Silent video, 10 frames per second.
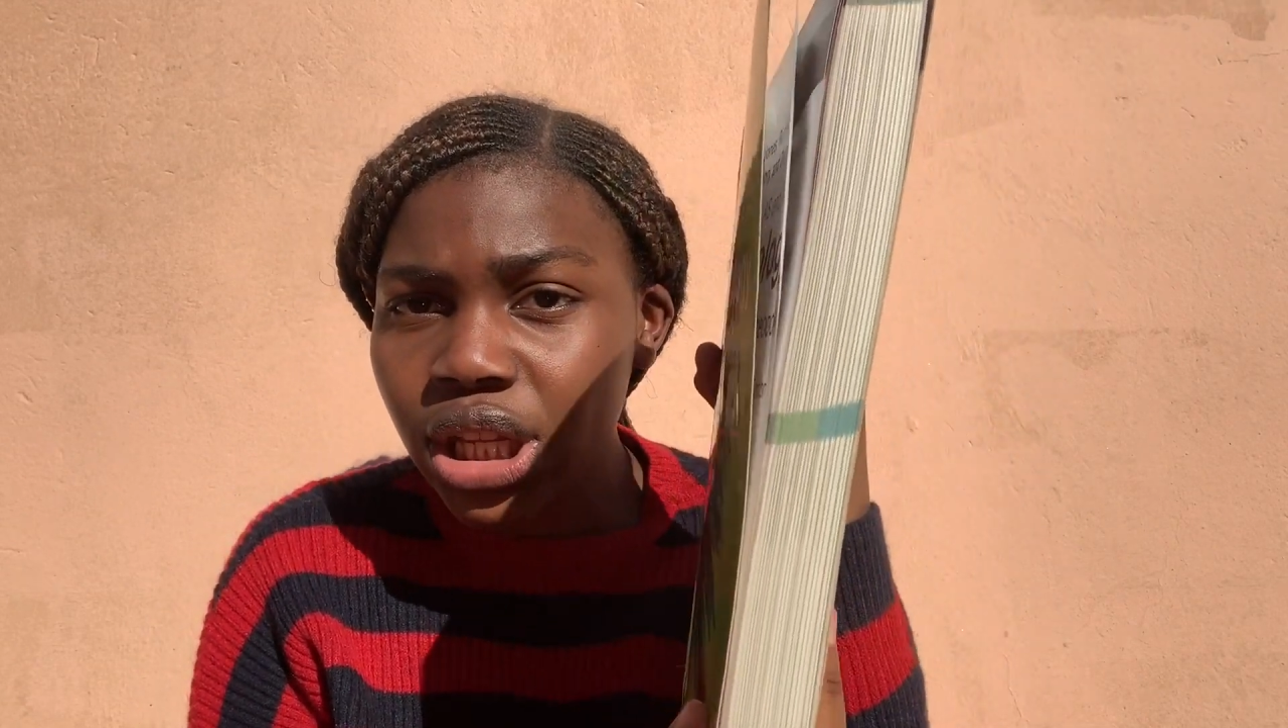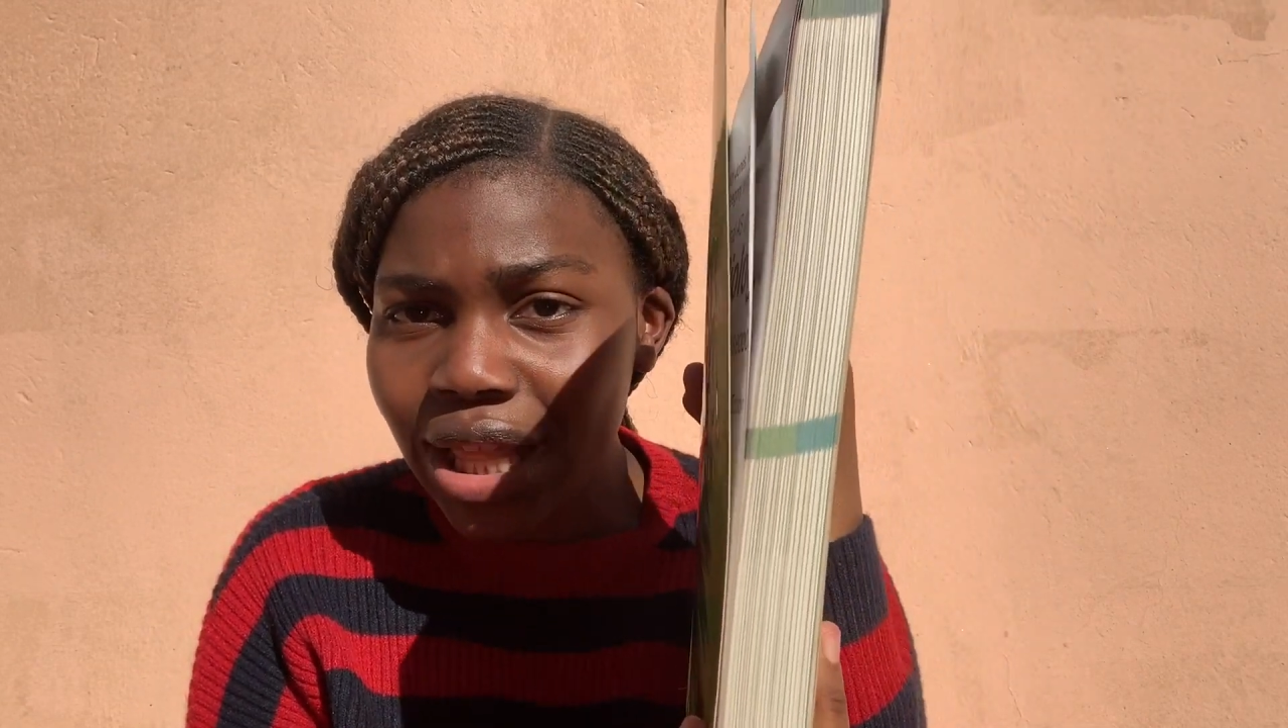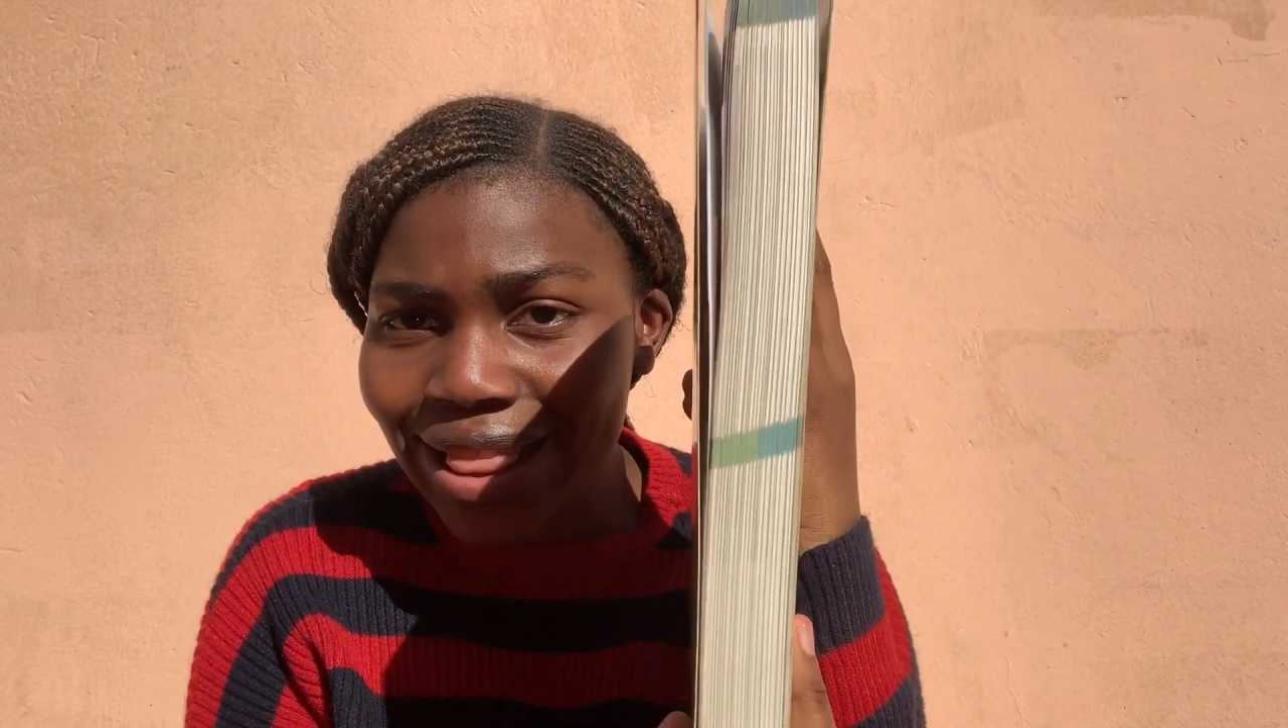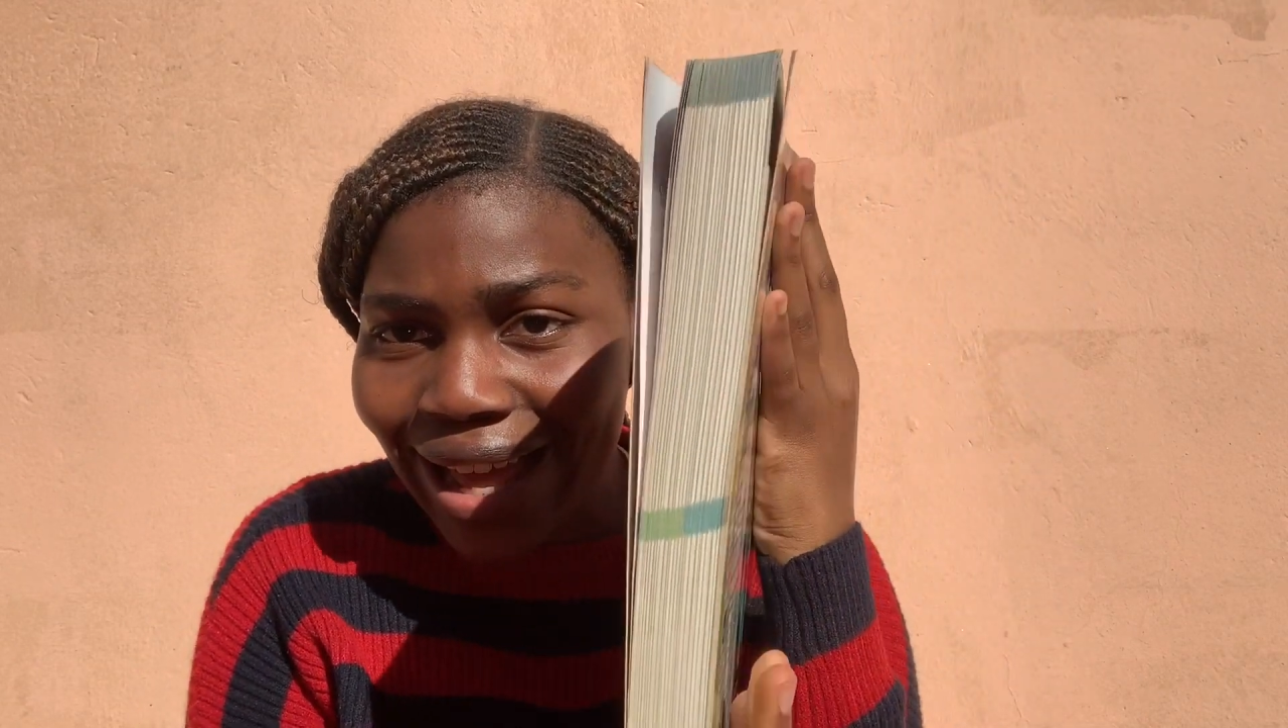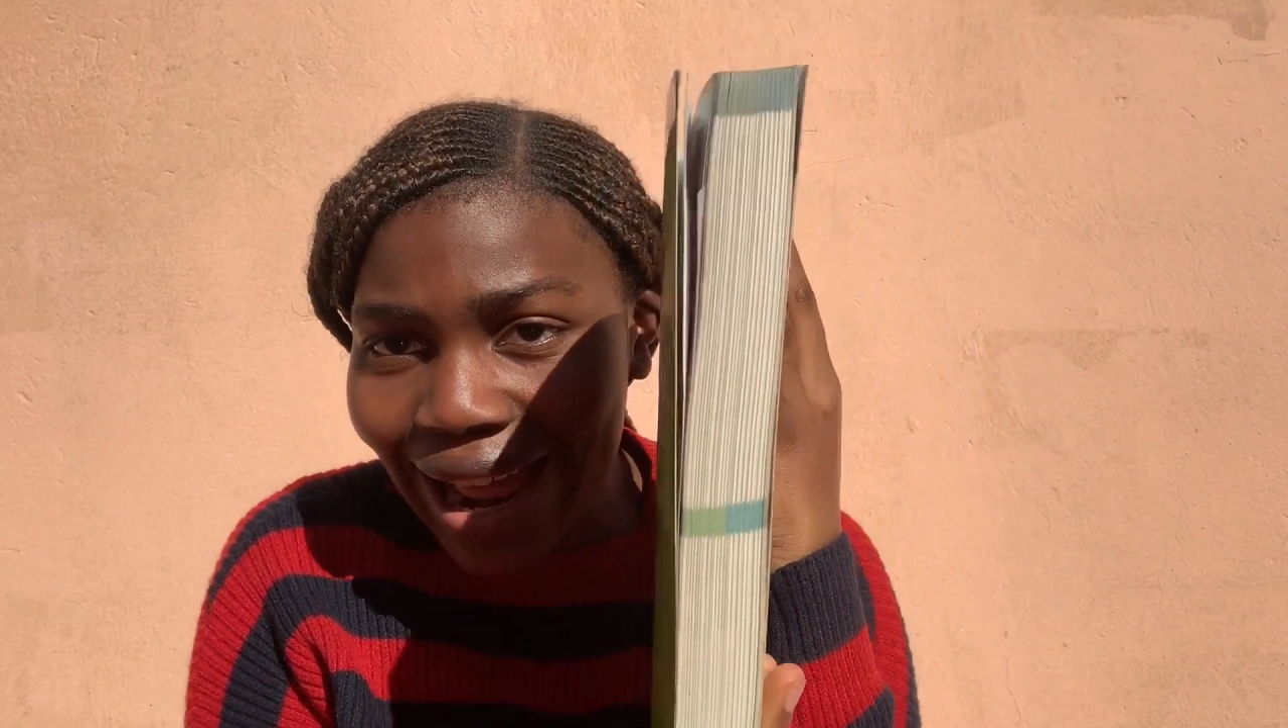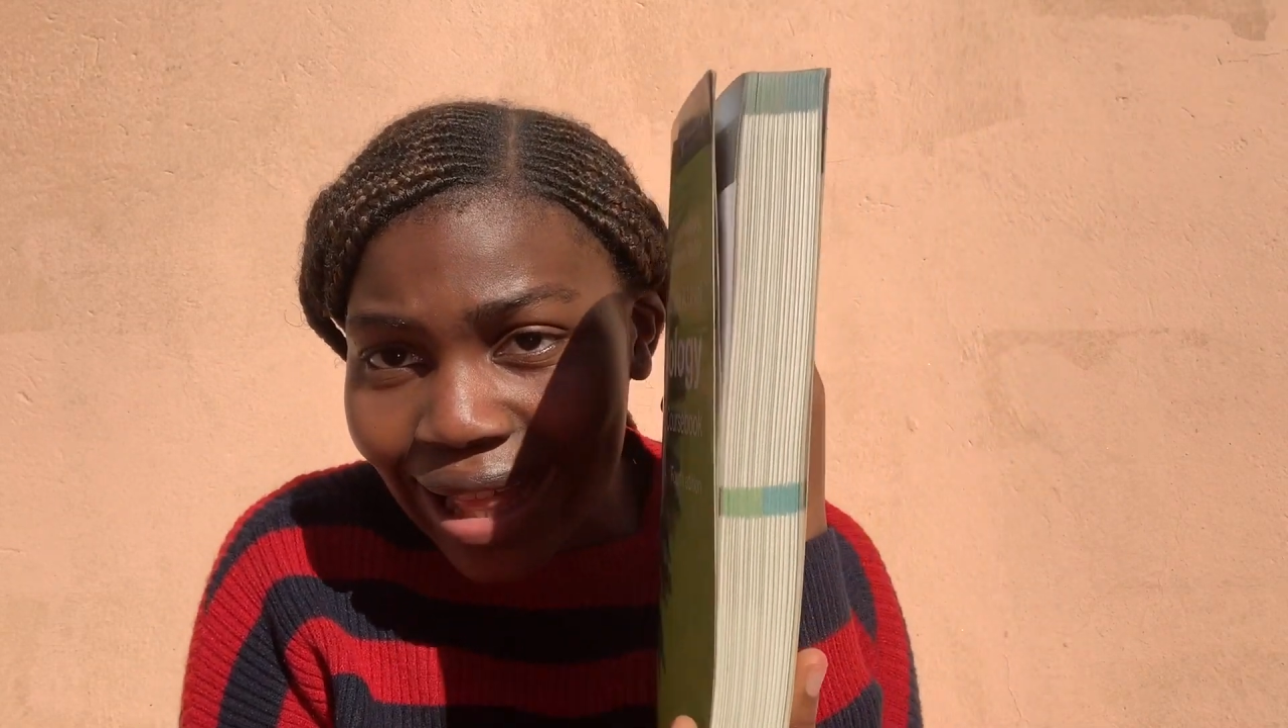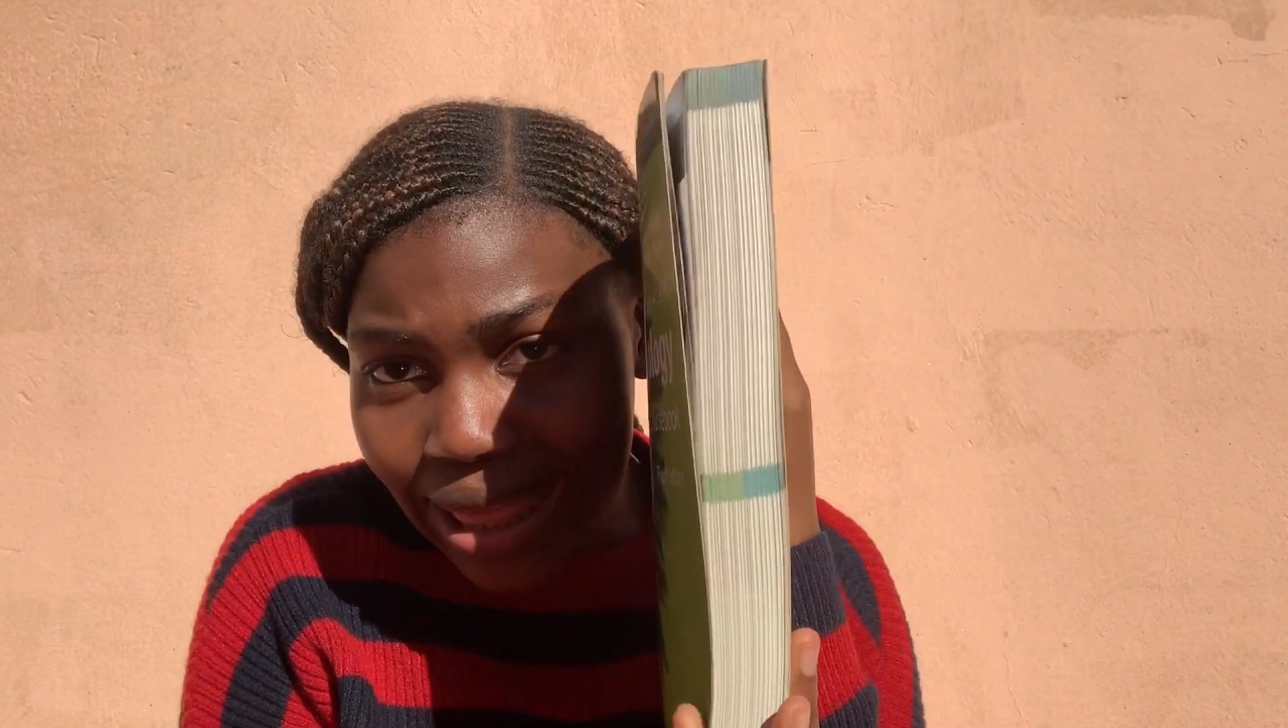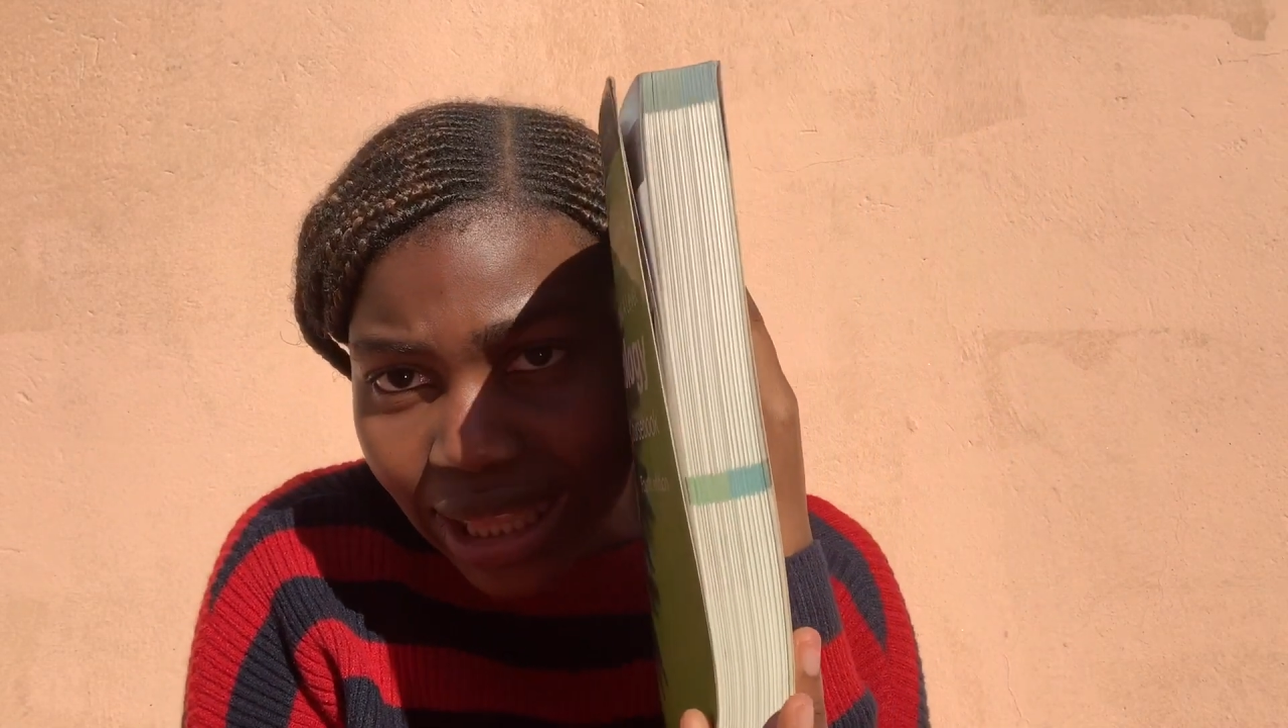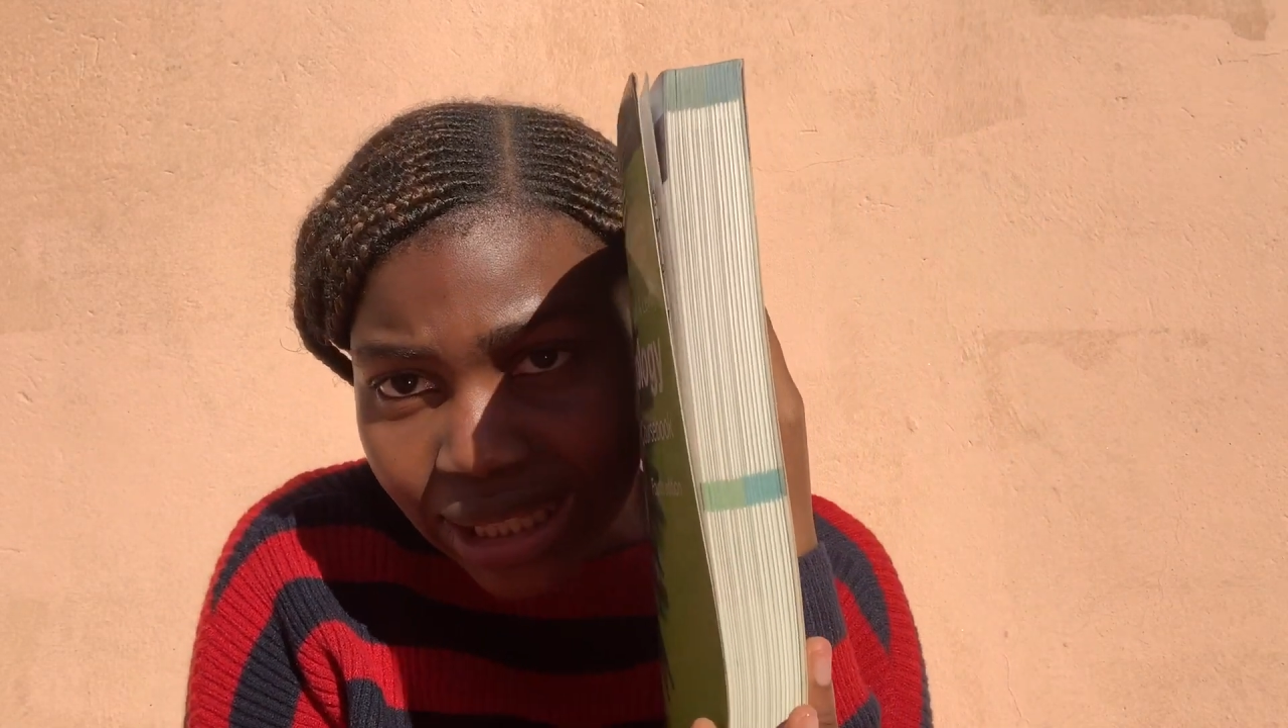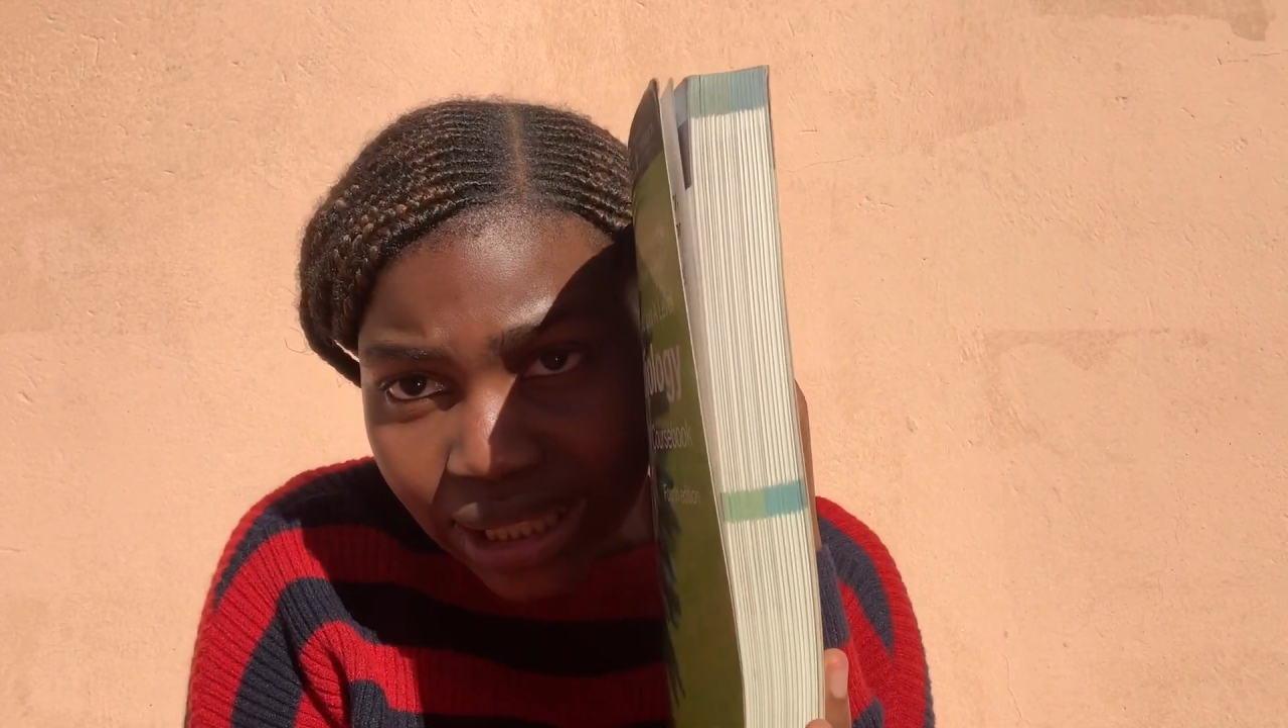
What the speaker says: that are this